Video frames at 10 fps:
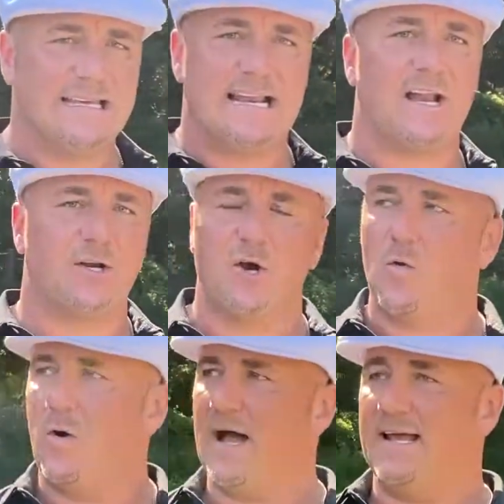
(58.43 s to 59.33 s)
get out of your
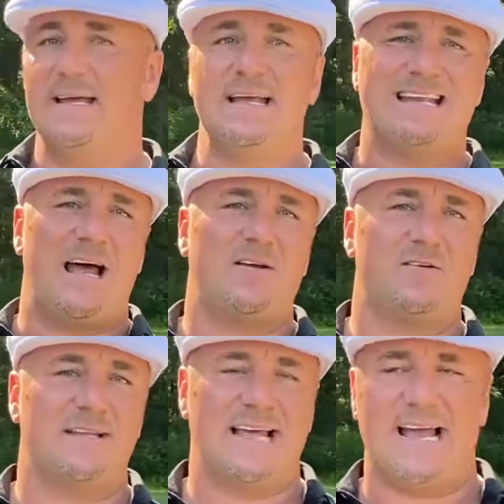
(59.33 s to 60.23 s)
own way. Not
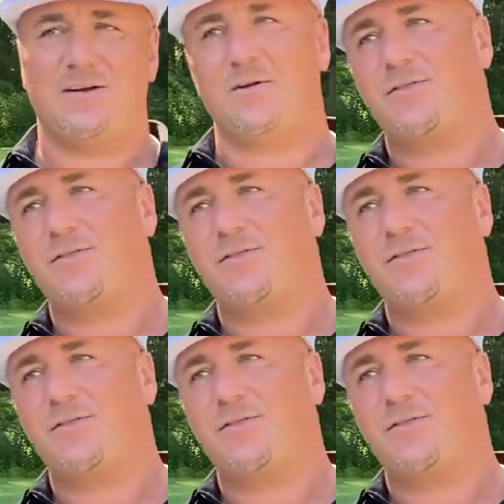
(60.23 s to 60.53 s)
only that, you're